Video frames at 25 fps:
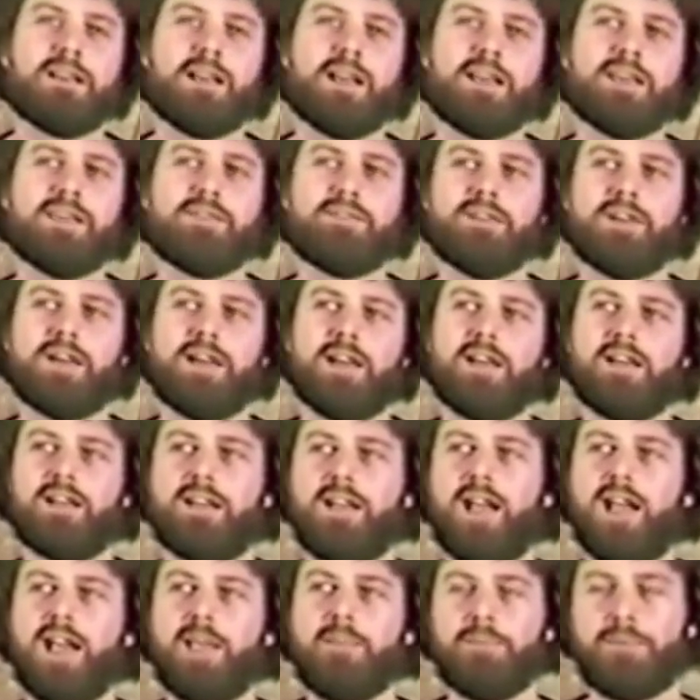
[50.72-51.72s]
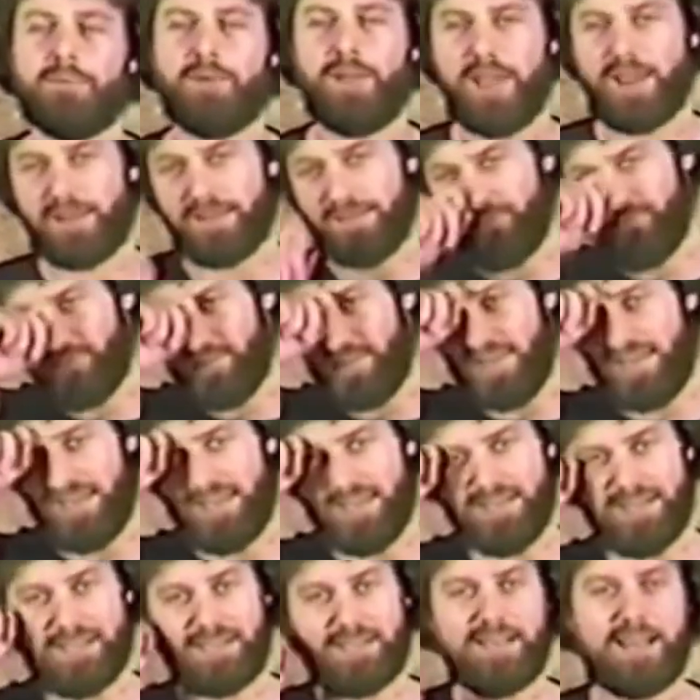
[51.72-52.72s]
kind of a hyperactive
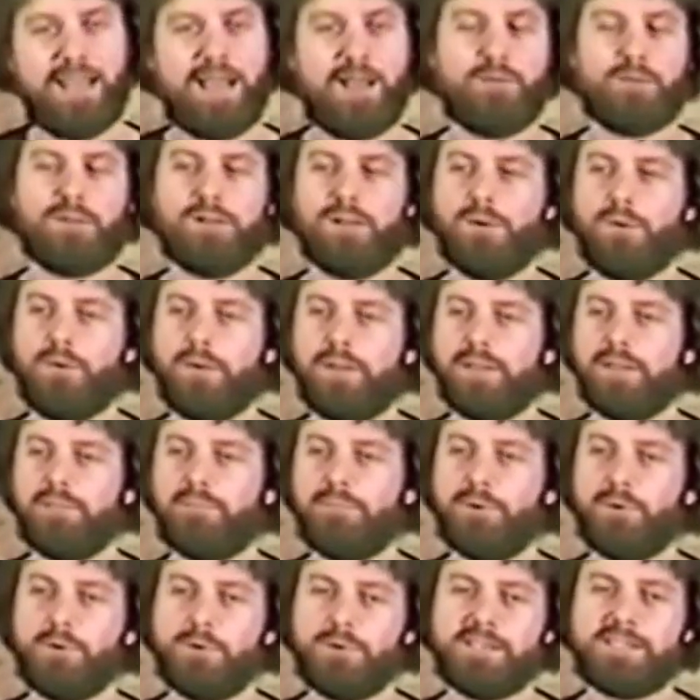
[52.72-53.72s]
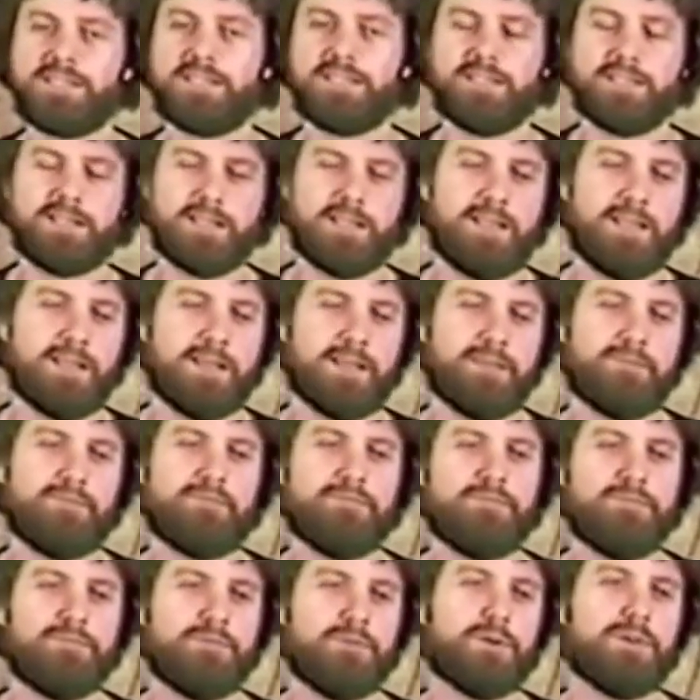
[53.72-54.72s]
kid and an outgoing person and
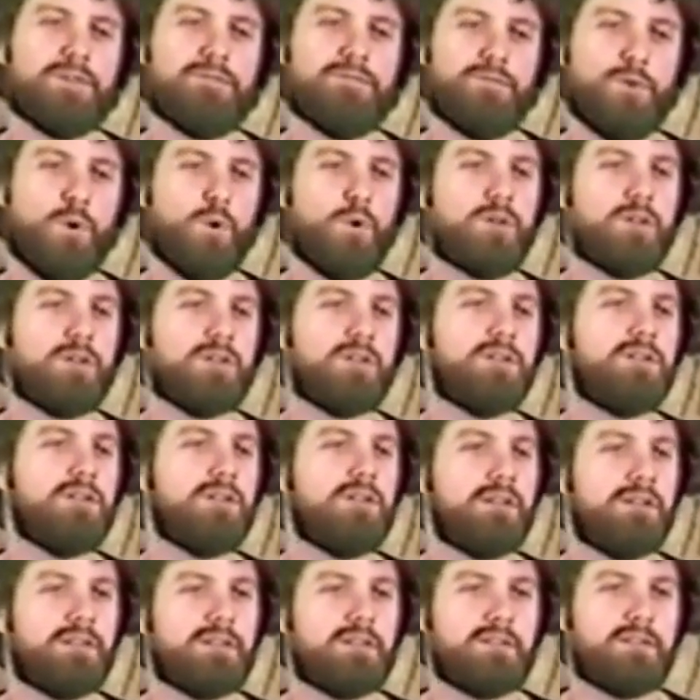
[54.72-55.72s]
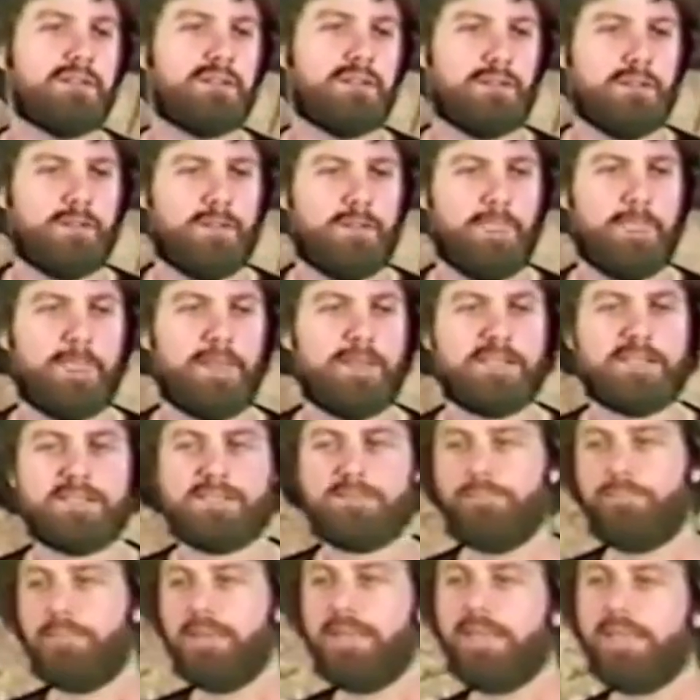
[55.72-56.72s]
a very vocal,
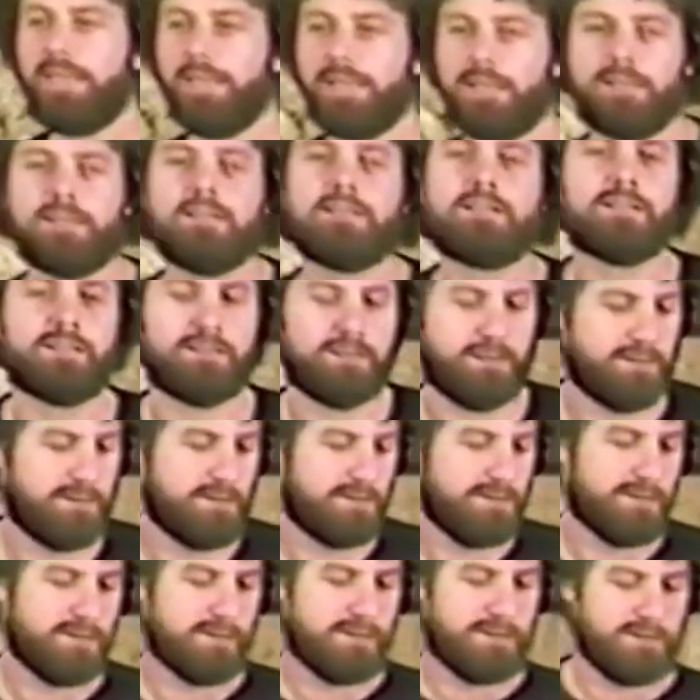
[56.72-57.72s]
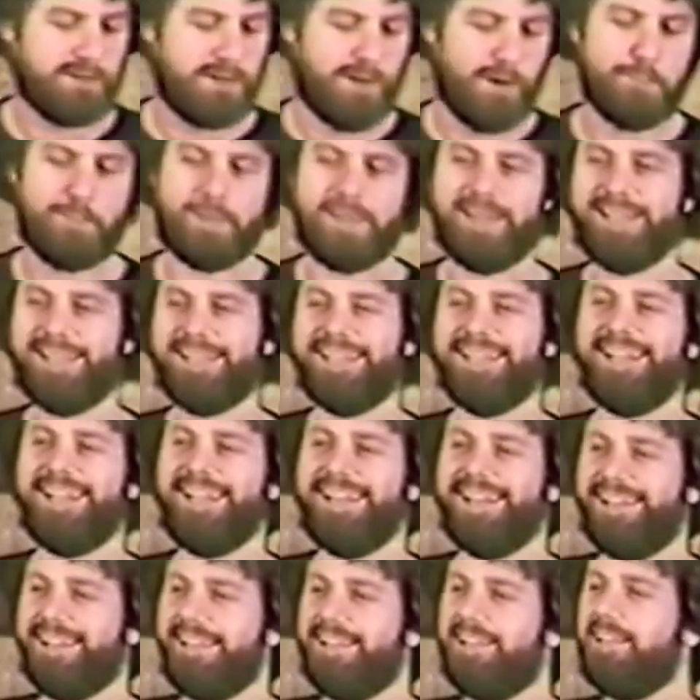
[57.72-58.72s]
speaking,
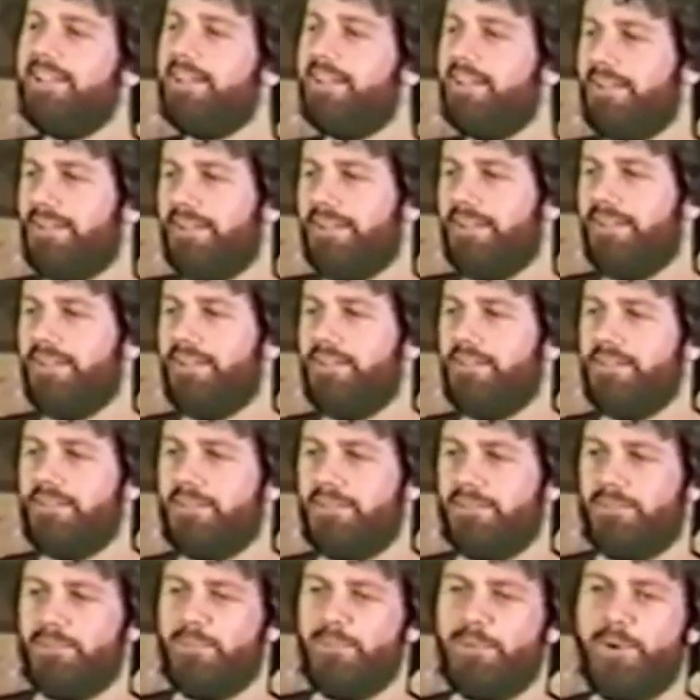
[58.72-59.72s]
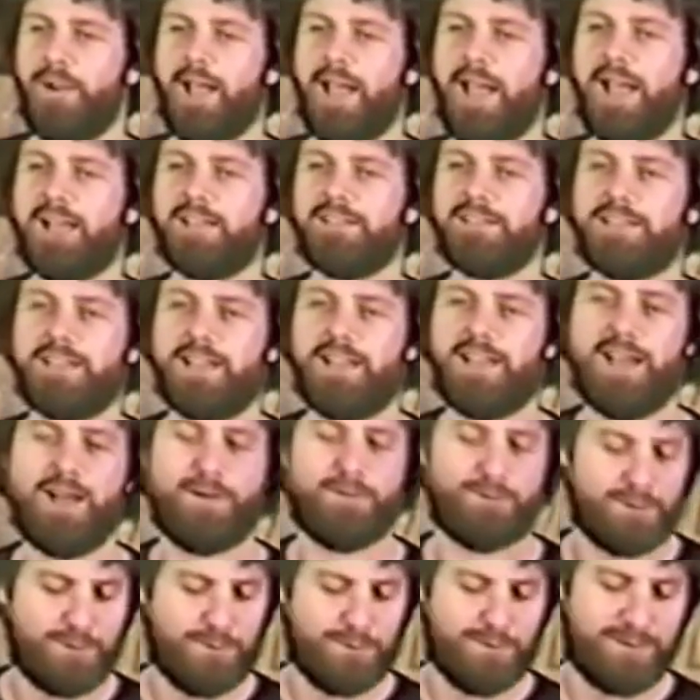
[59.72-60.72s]
opinionated, brash,
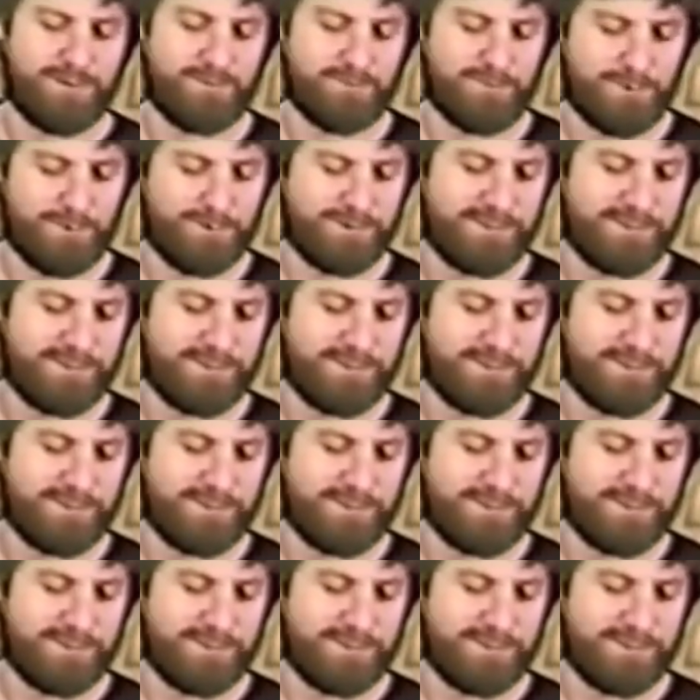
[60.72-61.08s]
outgoing